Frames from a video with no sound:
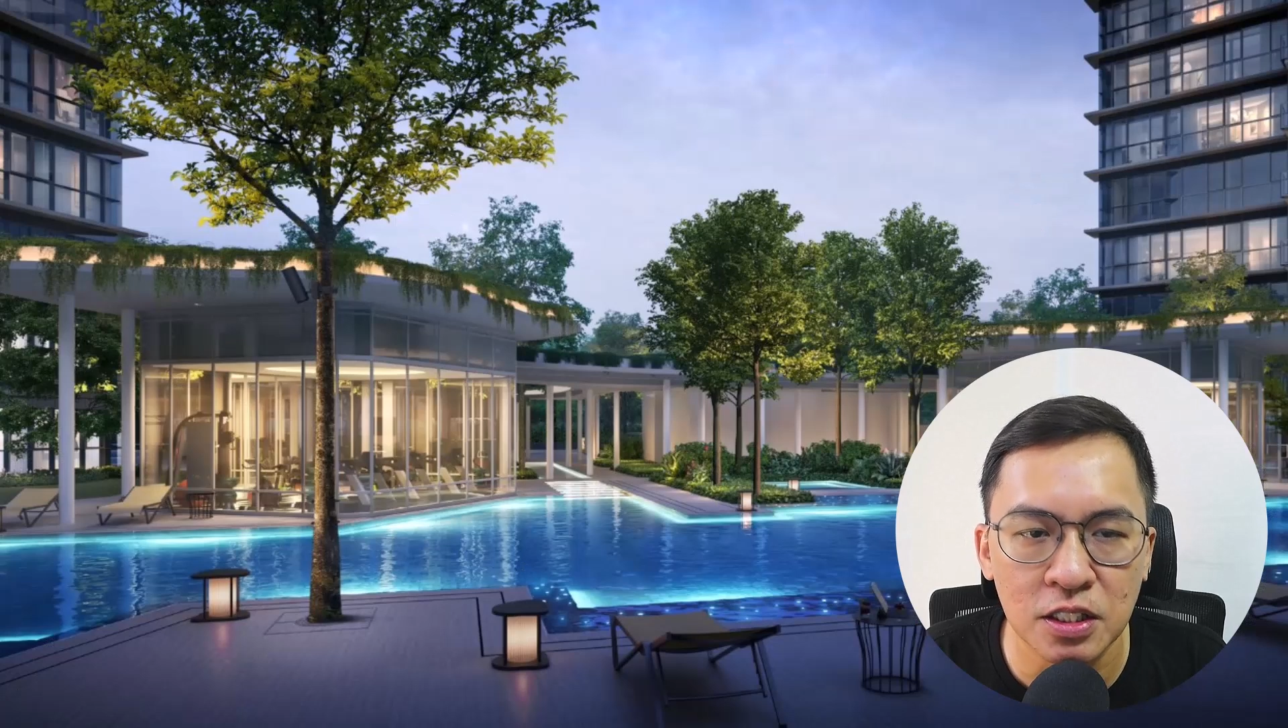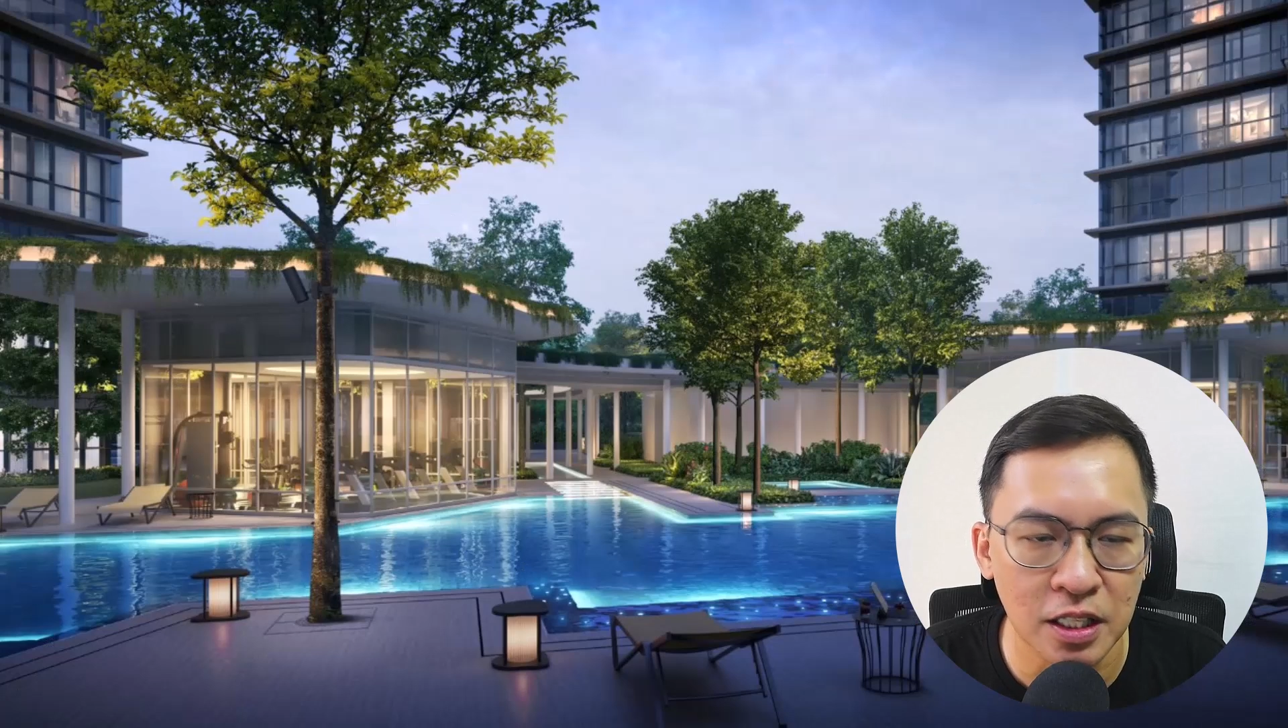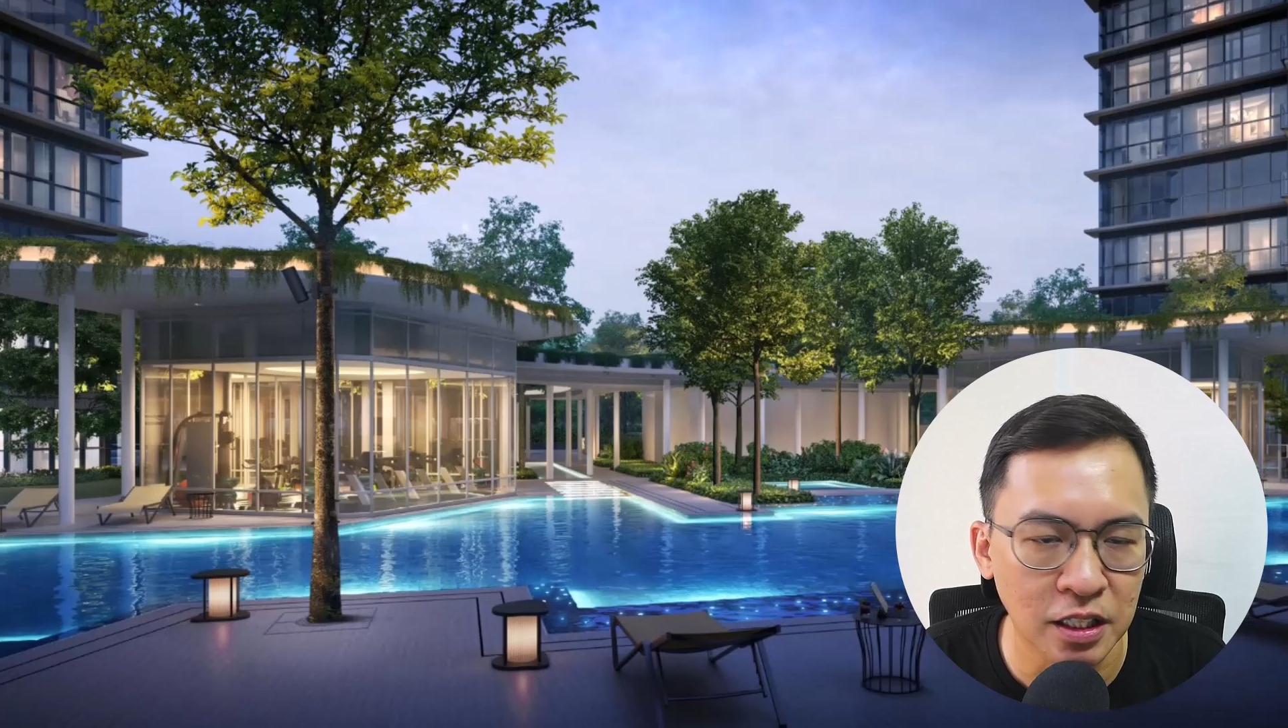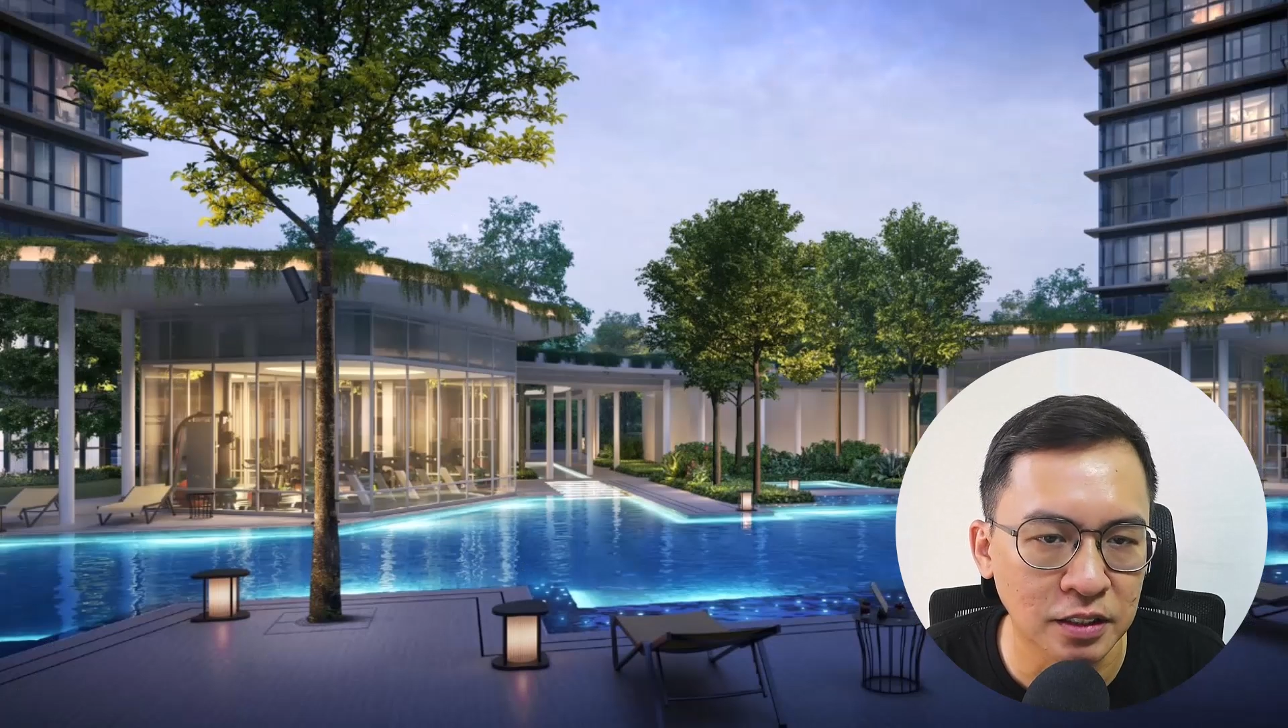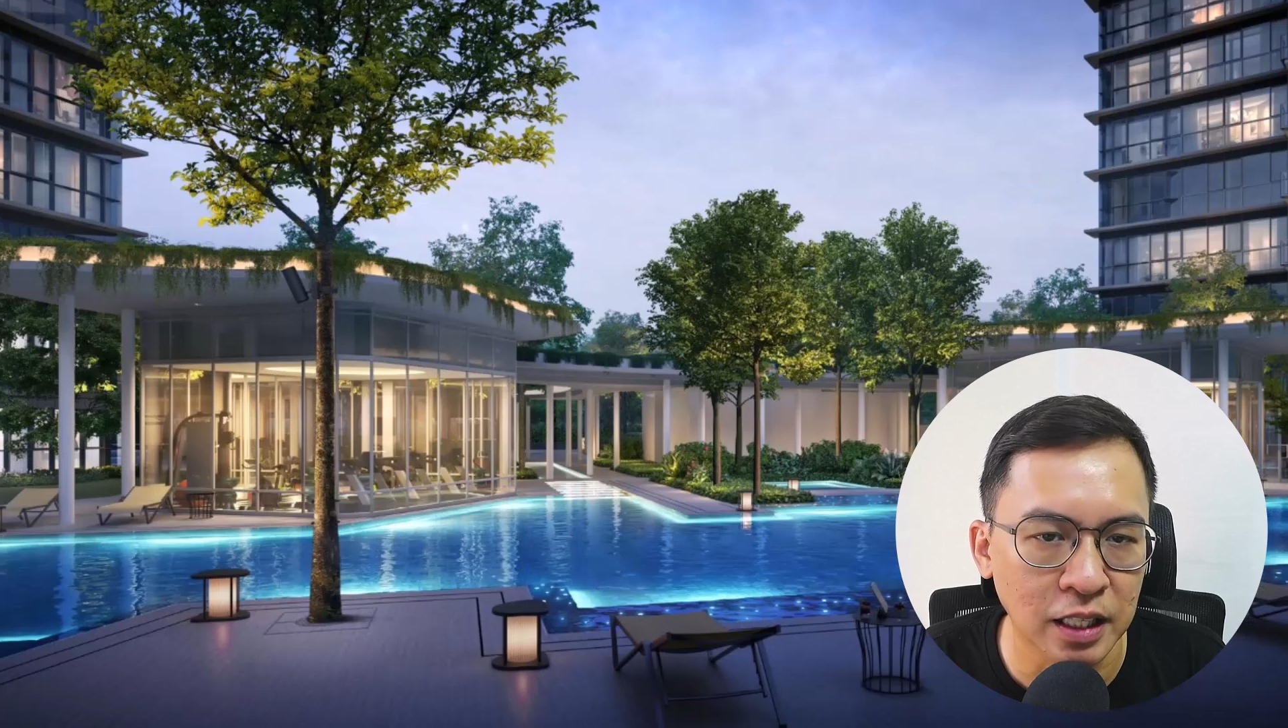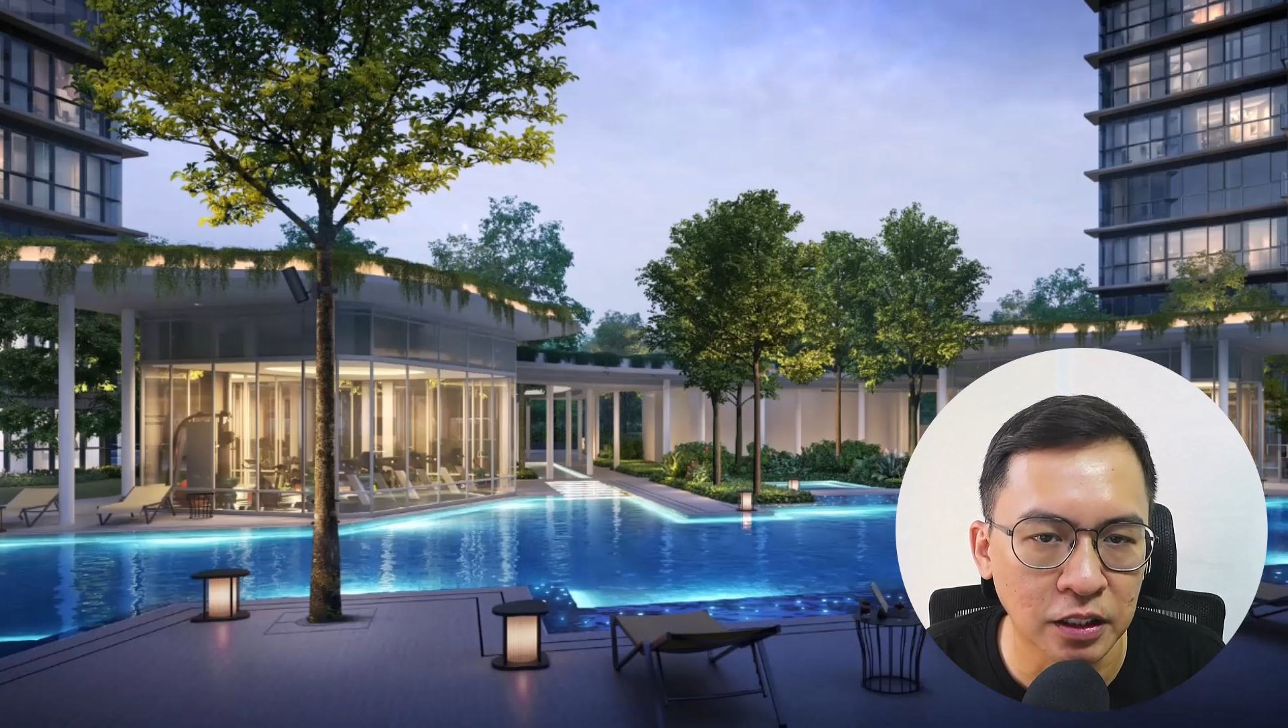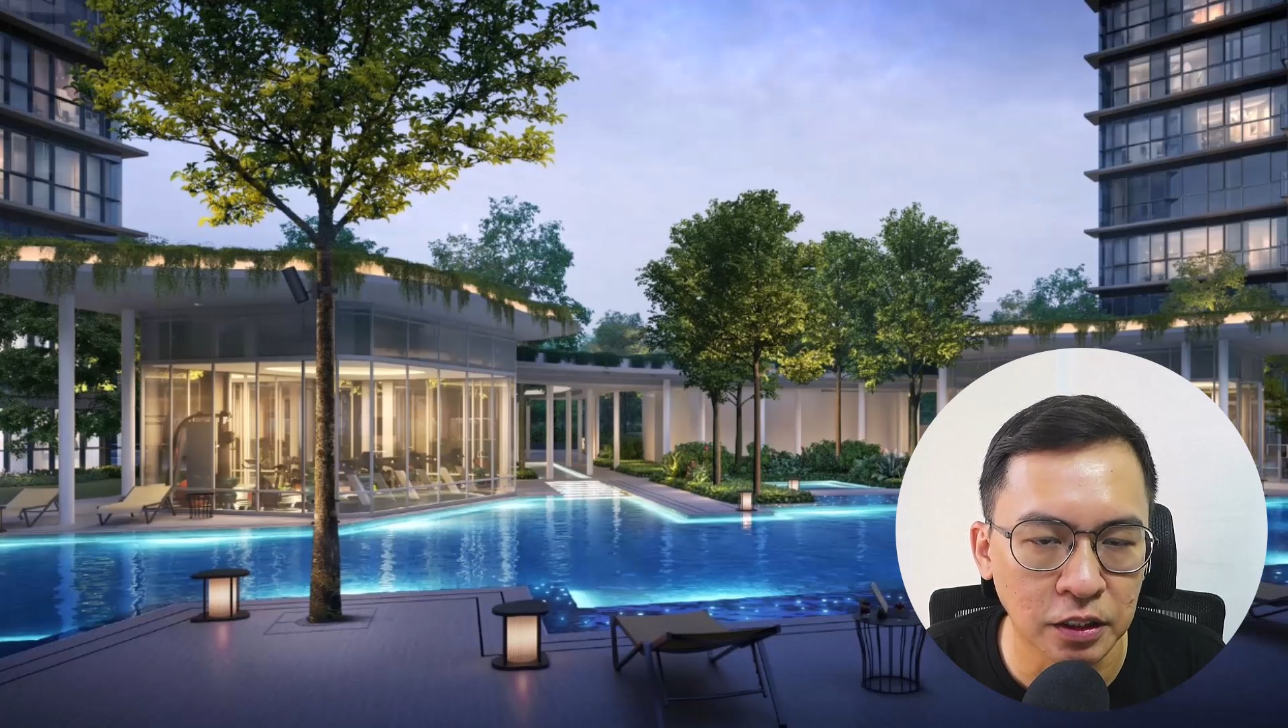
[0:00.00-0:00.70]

in the center.